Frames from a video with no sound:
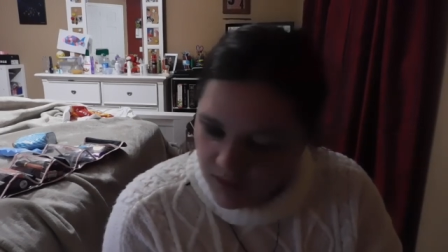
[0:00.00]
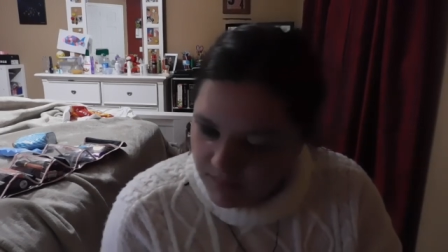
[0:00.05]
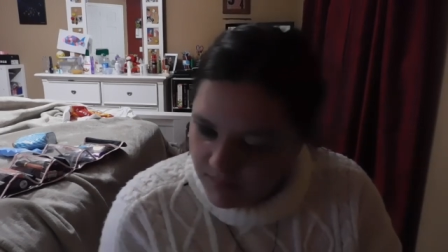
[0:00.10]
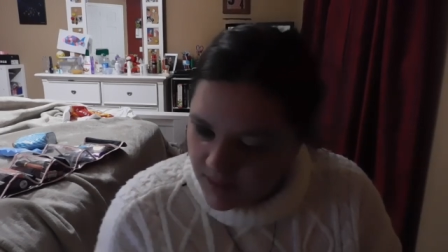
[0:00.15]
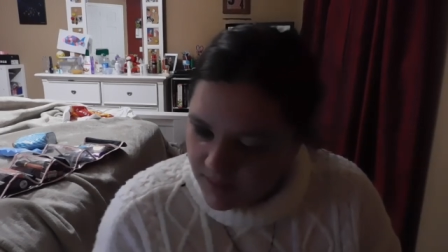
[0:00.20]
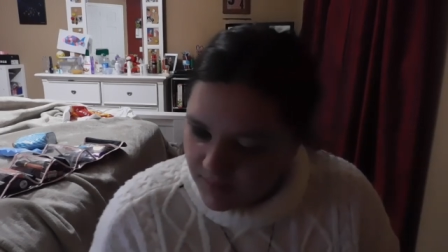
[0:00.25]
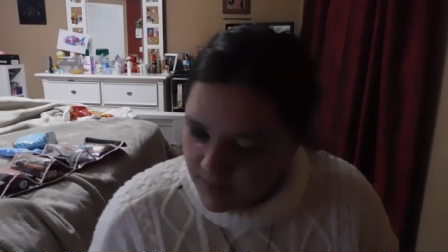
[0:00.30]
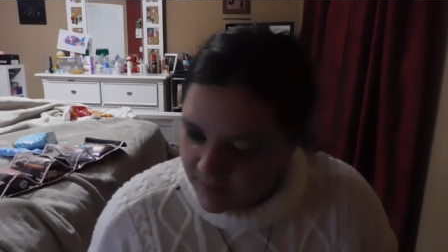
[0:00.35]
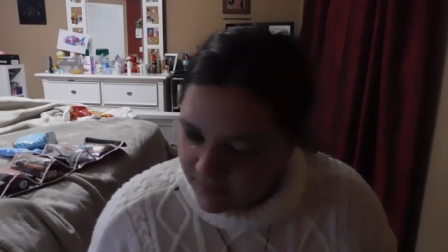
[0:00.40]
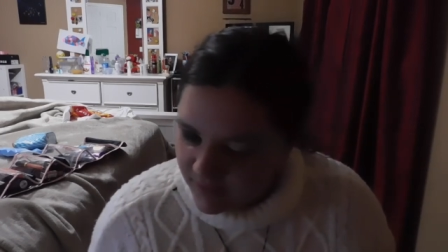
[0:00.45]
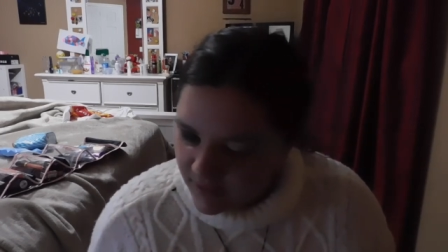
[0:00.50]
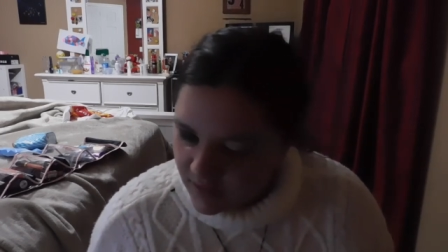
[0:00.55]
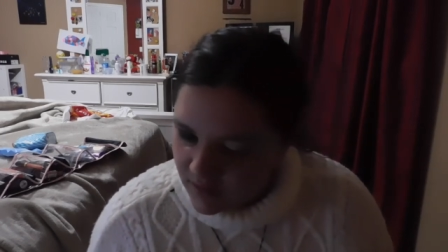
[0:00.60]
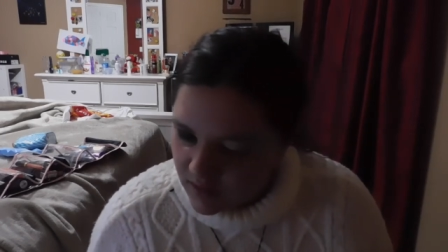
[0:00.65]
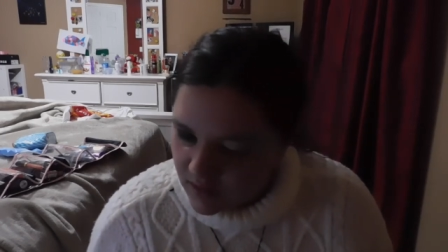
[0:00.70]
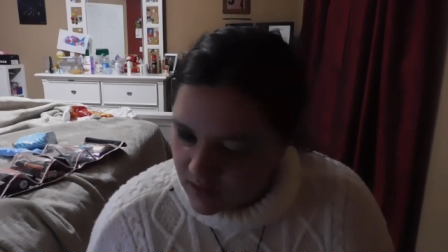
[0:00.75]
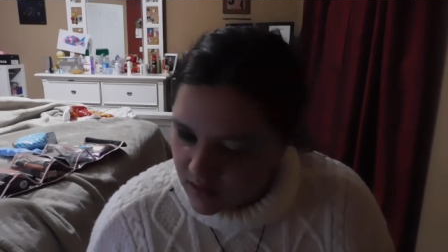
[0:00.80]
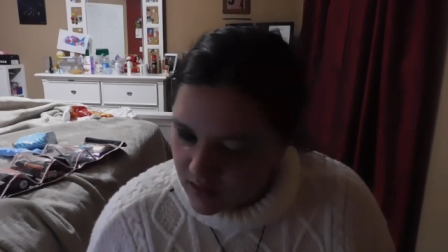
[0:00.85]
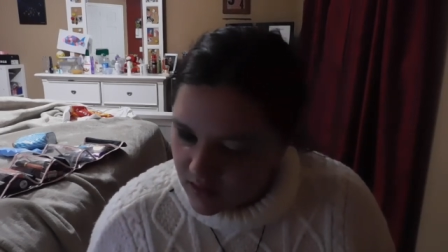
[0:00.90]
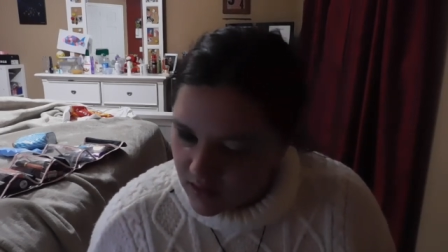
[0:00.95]
Maybe if
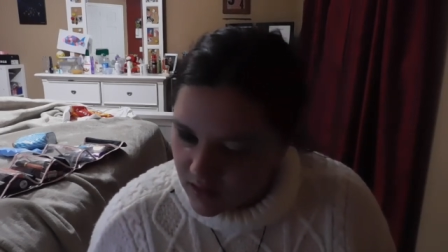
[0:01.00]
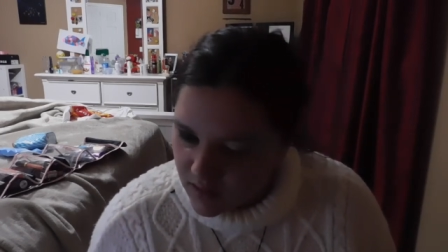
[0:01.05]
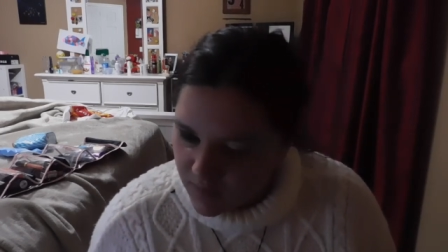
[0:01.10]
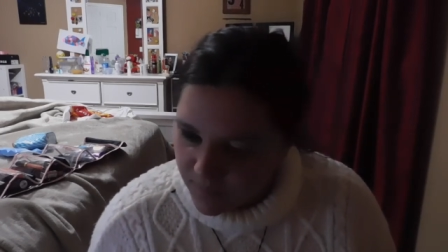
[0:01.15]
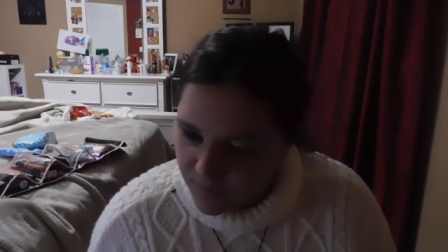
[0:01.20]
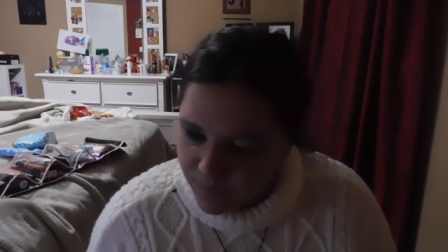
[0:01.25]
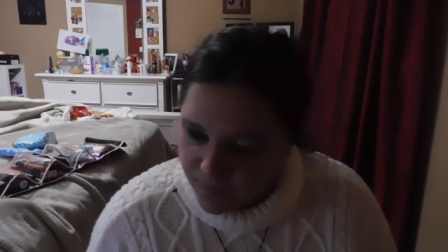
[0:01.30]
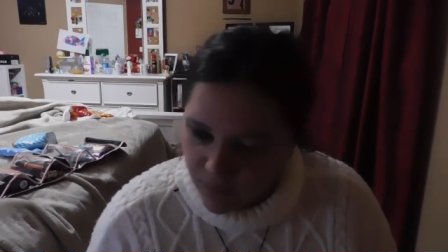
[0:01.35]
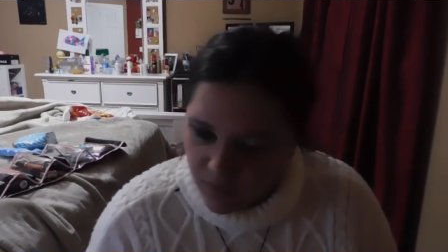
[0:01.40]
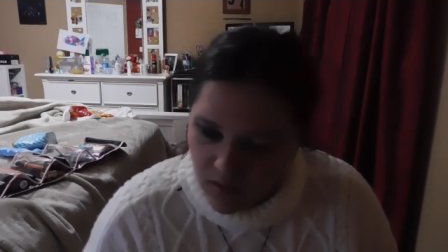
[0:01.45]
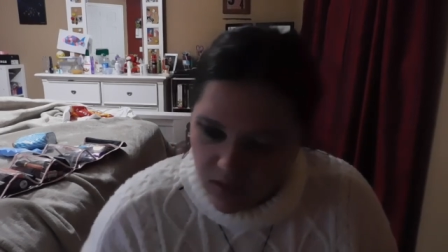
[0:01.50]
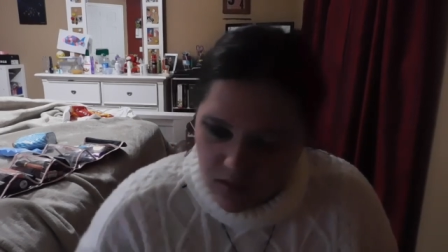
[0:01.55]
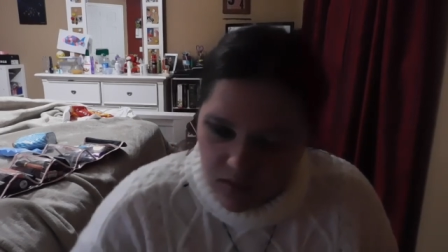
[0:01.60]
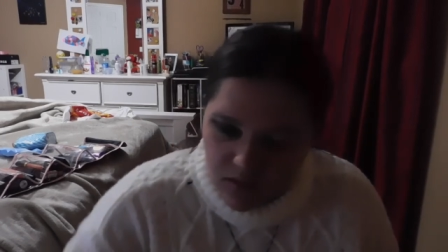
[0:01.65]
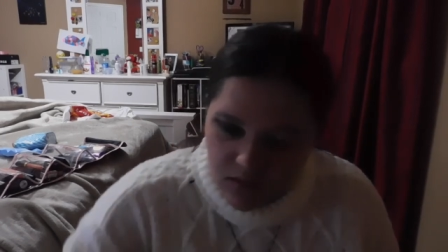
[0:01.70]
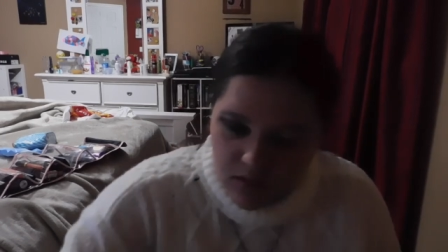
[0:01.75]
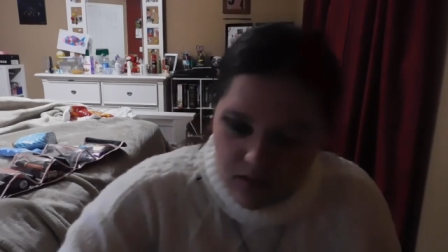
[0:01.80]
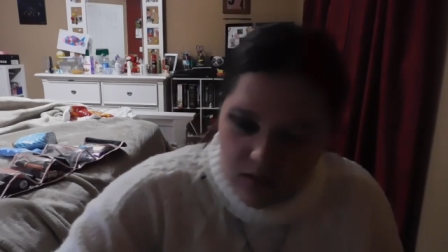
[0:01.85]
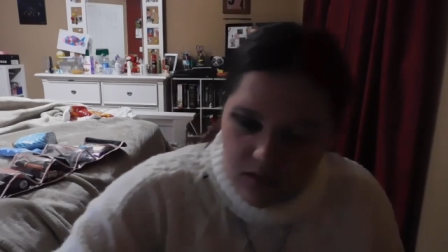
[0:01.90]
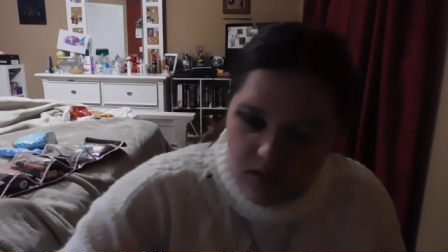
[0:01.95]
I...
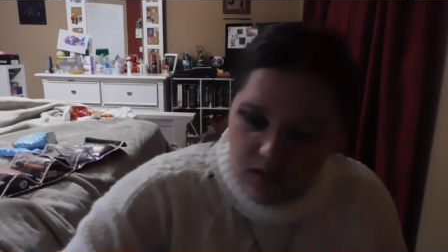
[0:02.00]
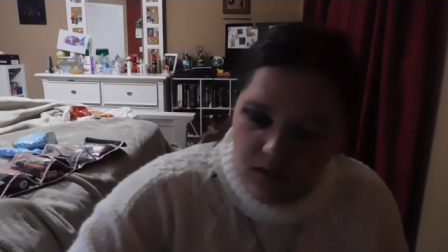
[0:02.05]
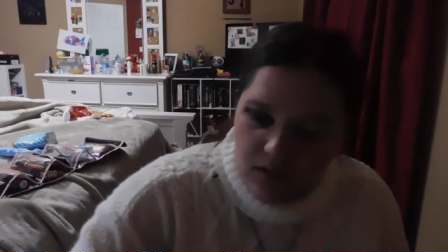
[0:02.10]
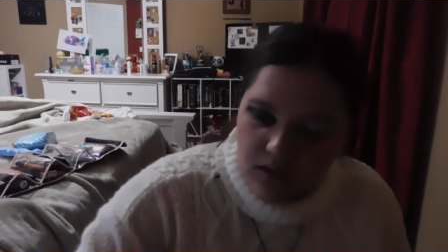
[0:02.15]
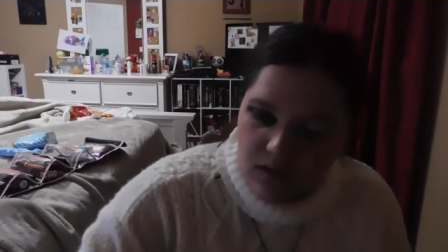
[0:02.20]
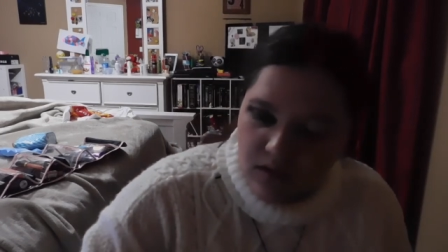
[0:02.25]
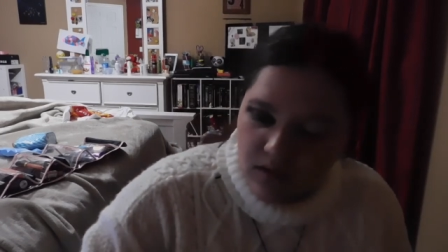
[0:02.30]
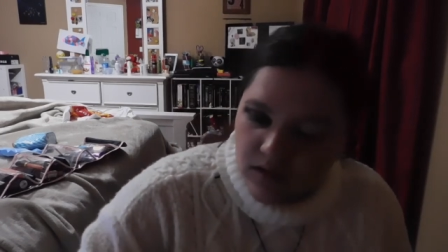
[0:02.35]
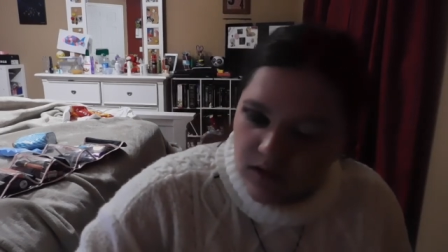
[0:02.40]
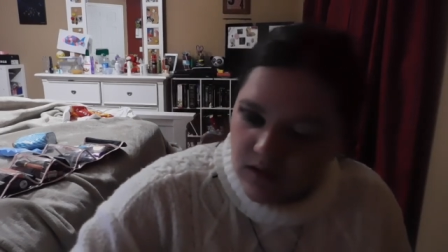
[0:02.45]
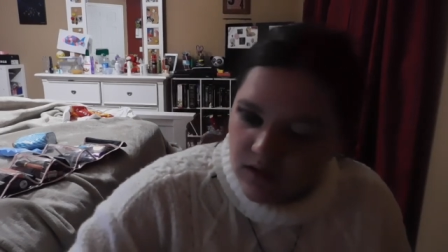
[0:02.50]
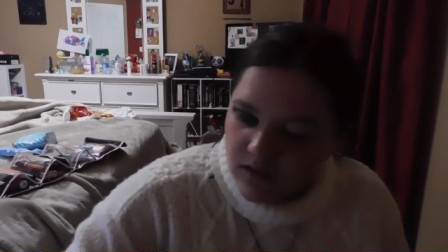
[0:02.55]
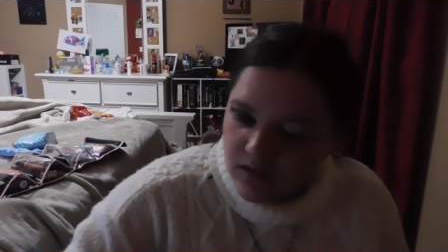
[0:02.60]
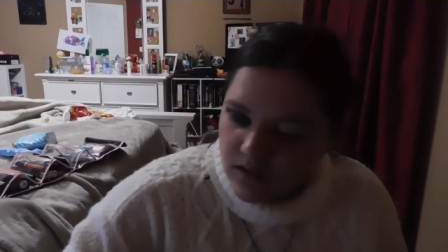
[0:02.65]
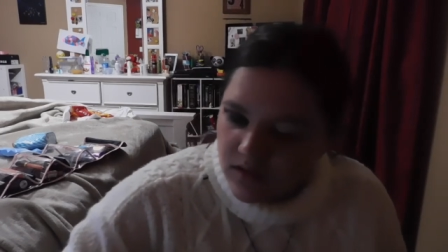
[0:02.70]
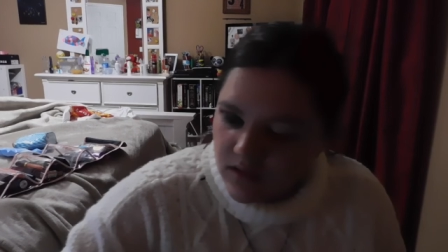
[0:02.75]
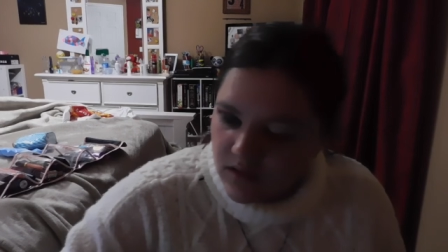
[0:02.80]
This